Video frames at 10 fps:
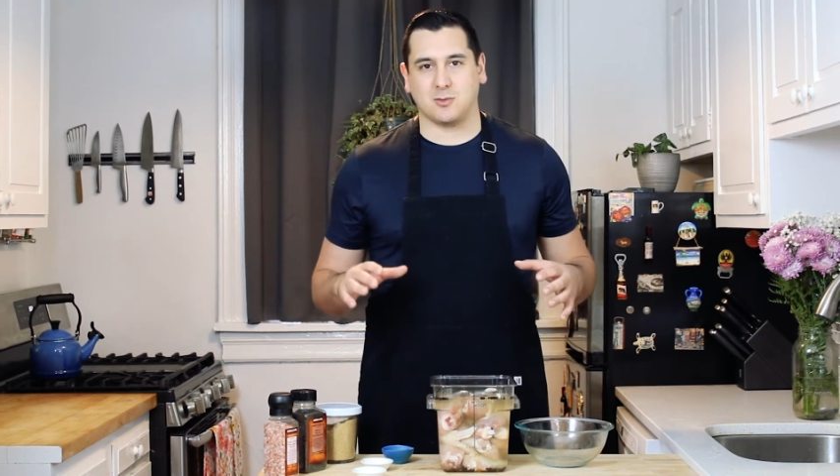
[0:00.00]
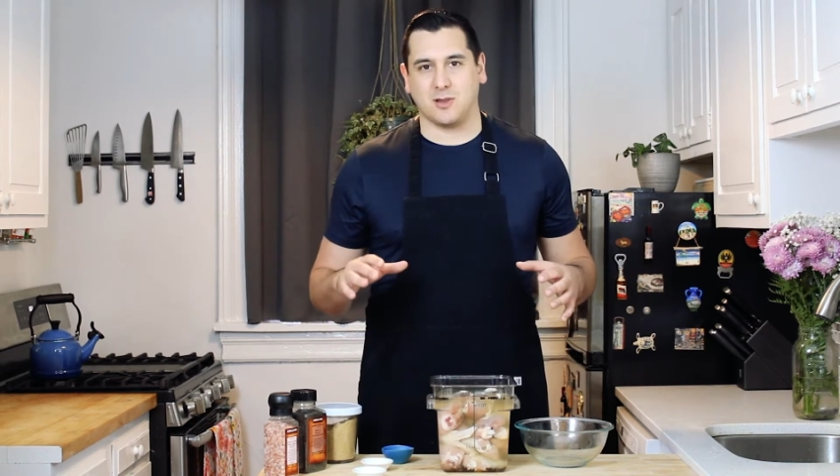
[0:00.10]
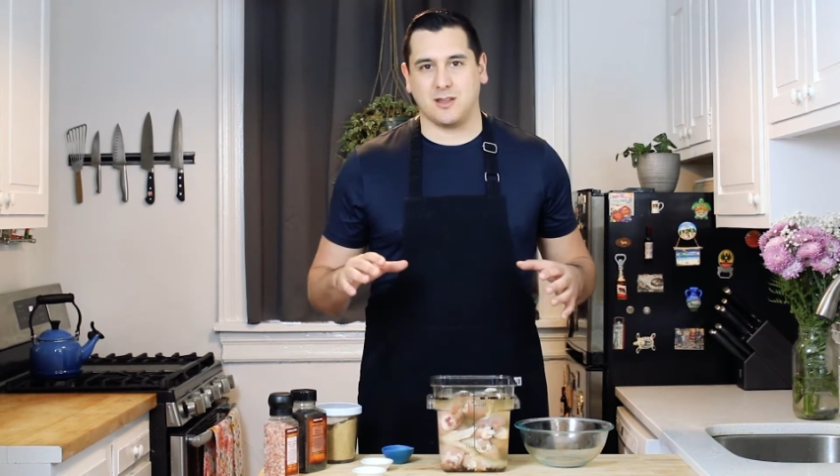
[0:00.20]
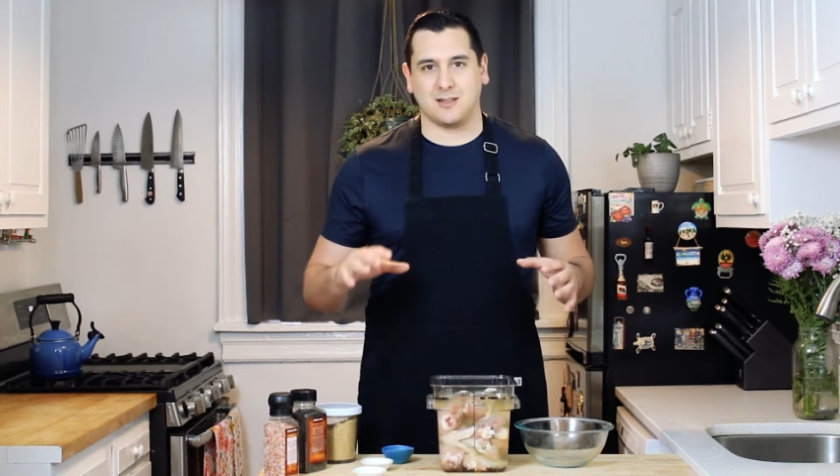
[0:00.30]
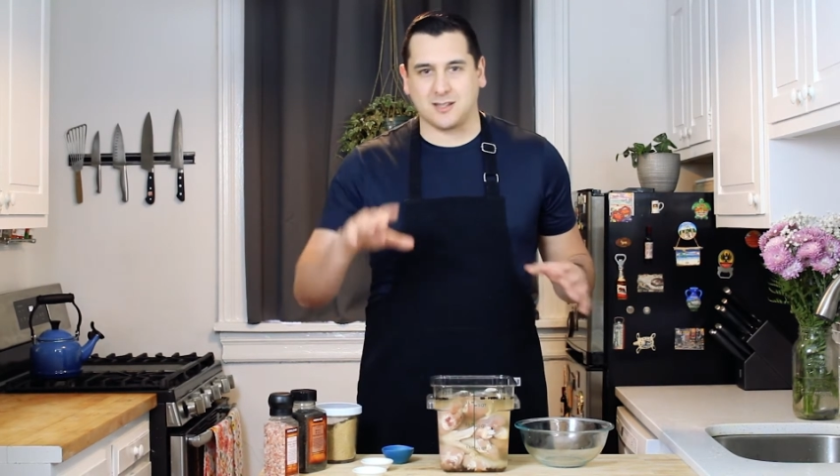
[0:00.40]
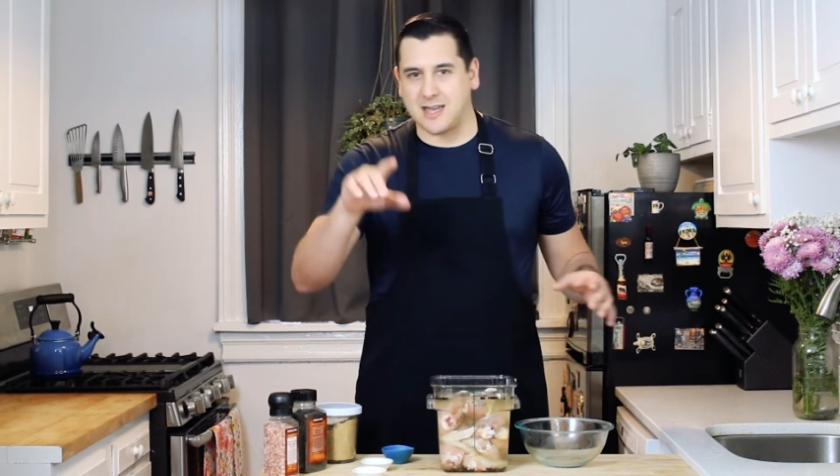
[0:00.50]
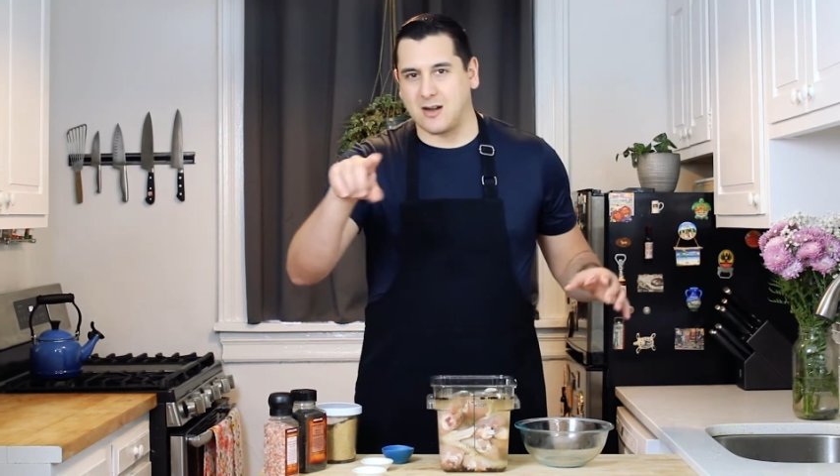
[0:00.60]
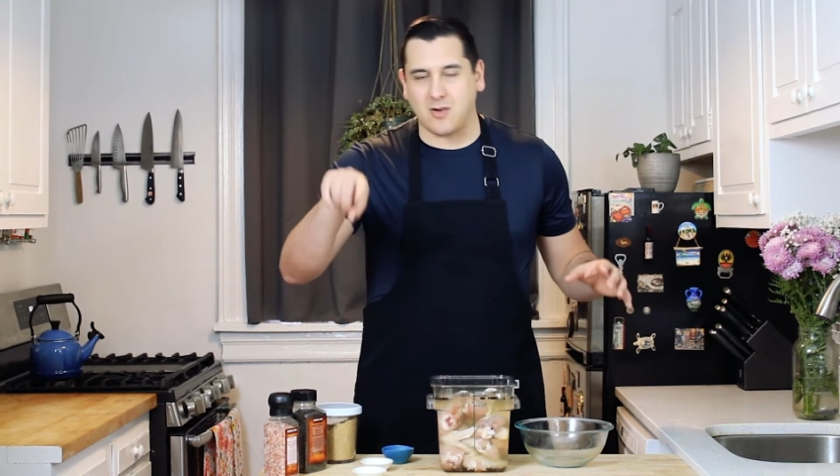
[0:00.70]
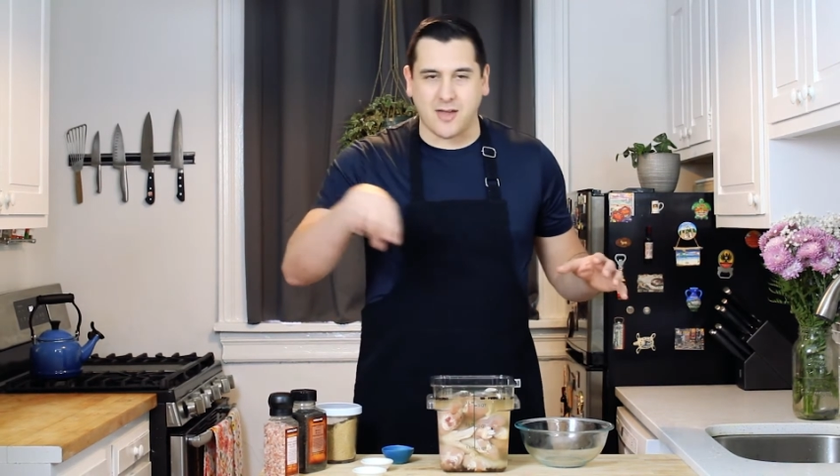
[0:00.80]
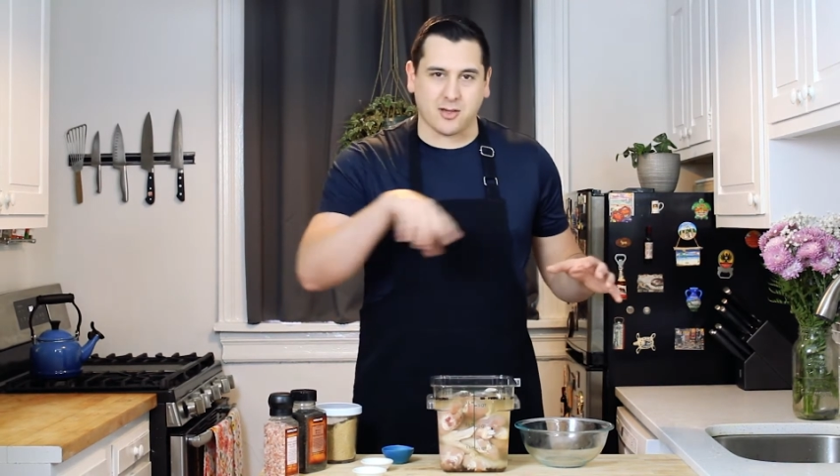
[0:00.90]
with it to get
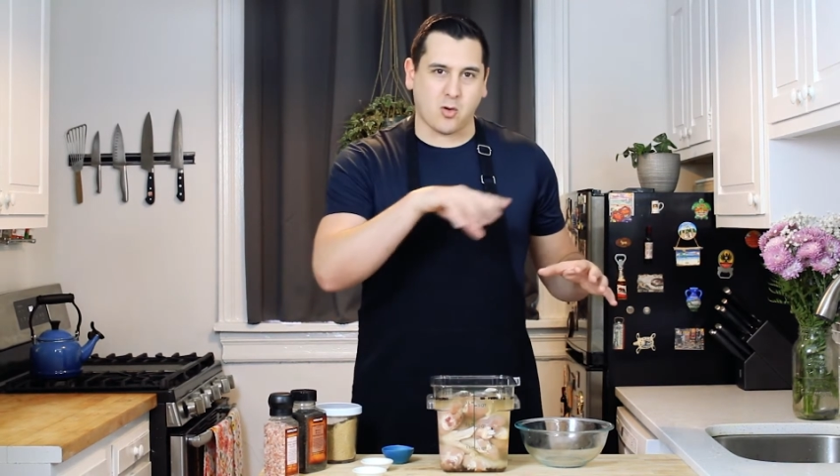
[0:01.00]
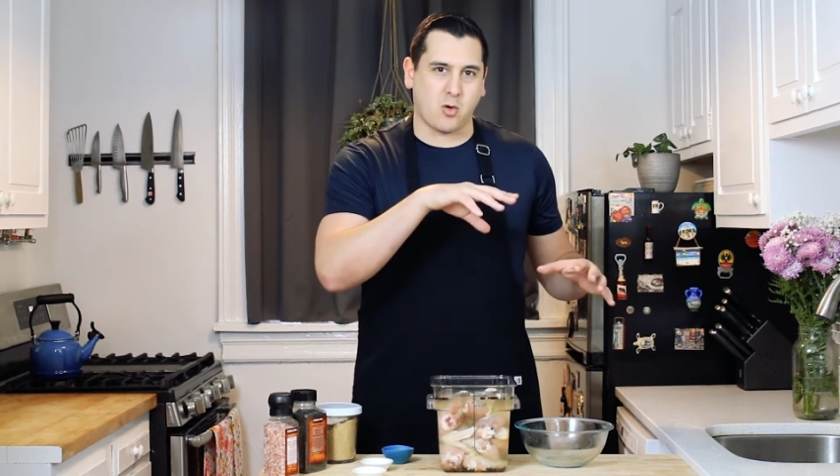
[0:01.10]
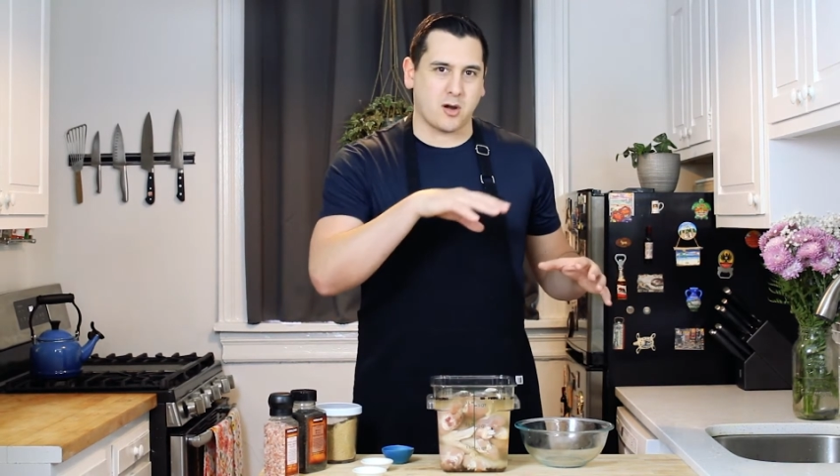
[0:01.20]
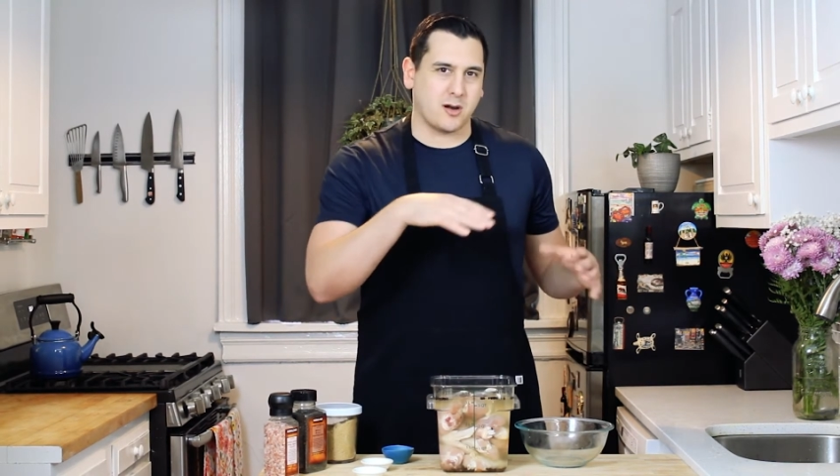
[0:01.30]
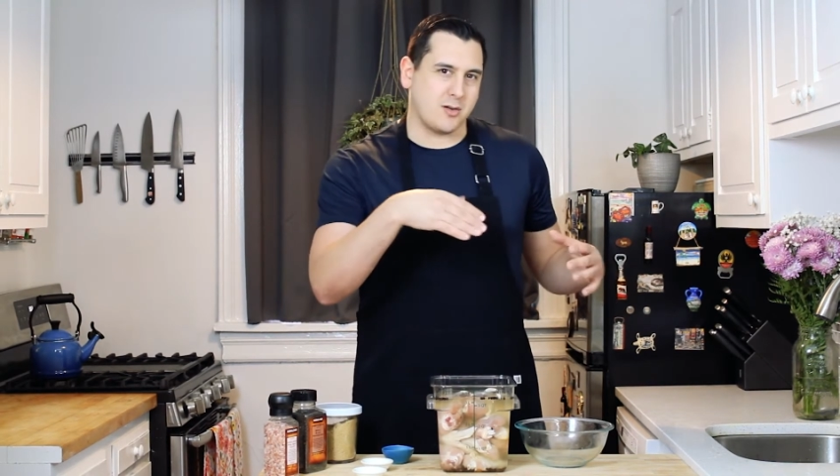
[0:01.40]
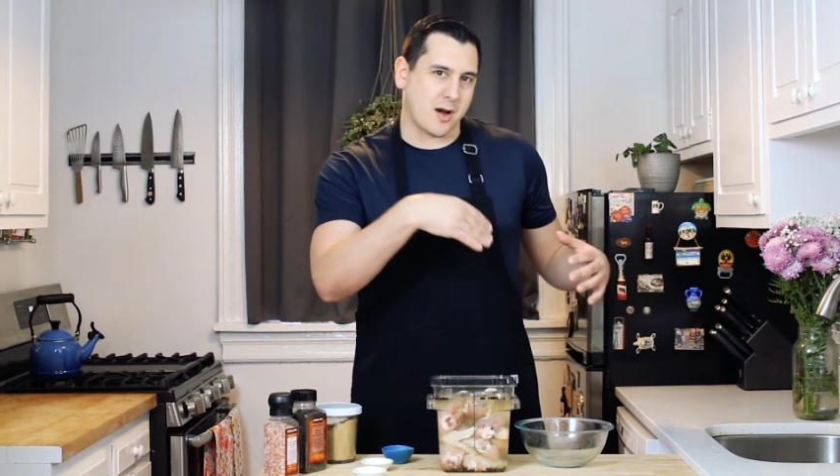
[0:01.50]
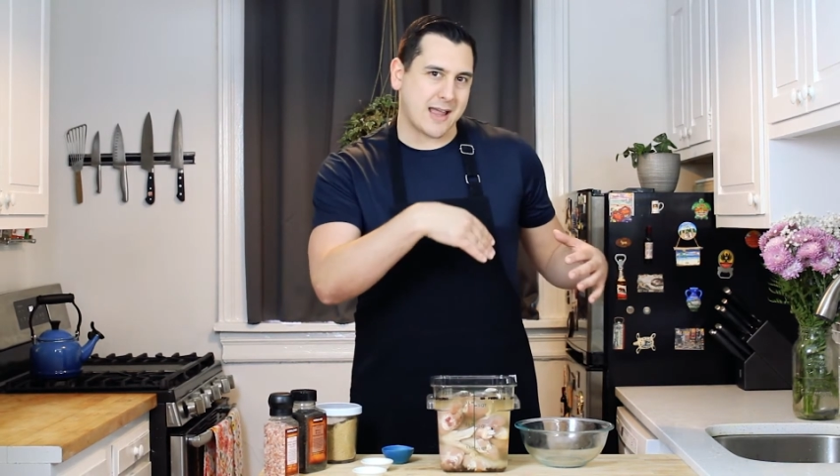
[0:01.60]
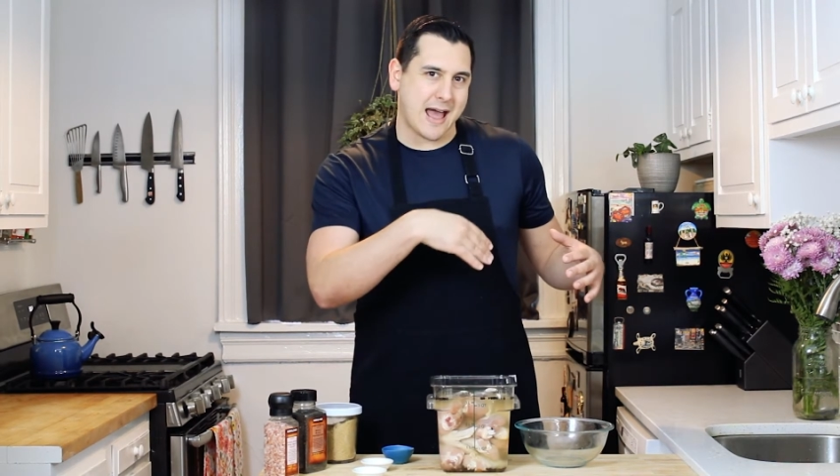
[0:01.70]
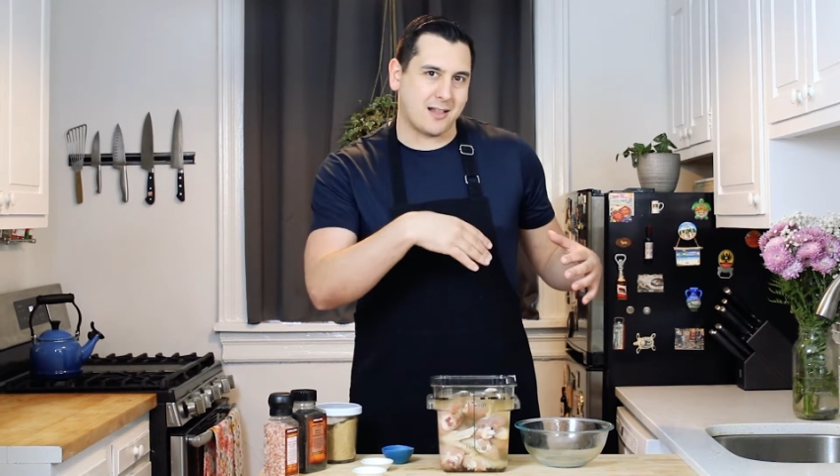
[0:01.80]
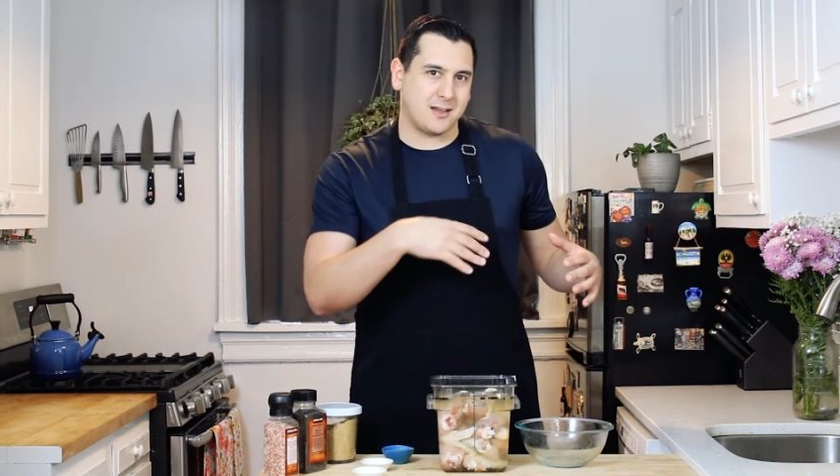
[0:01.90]
around the corner into our
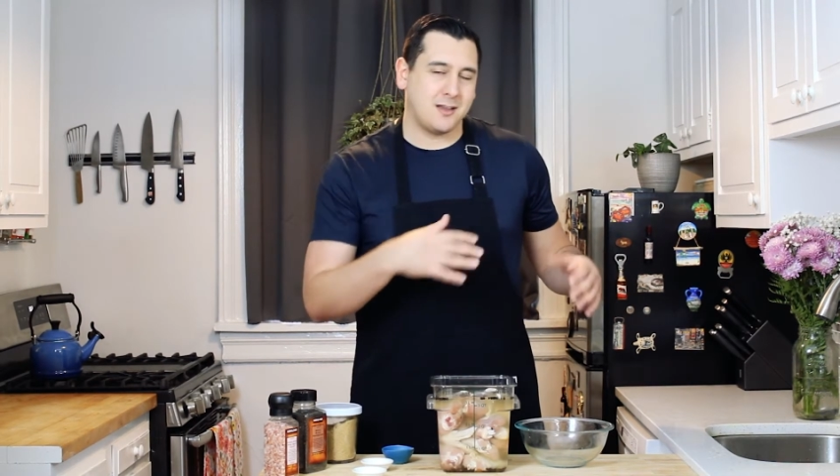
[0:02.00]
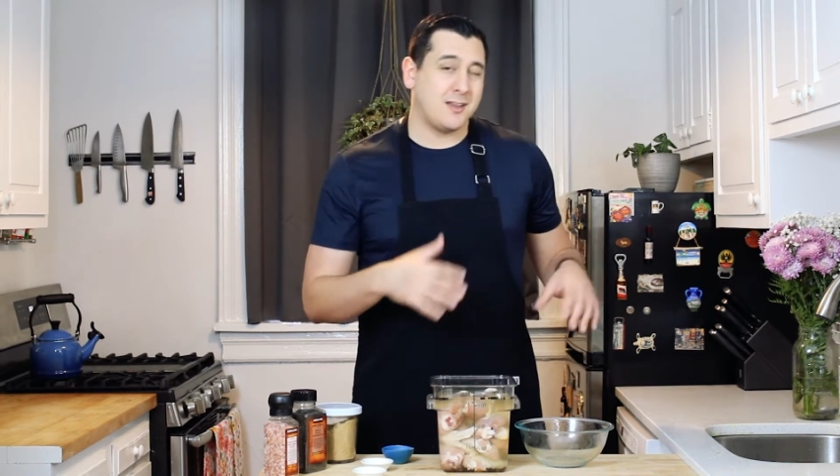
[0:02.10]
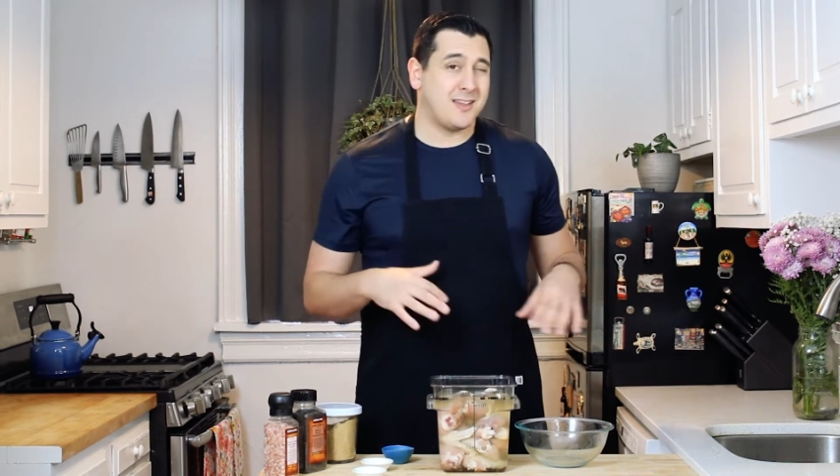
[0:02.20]
galley.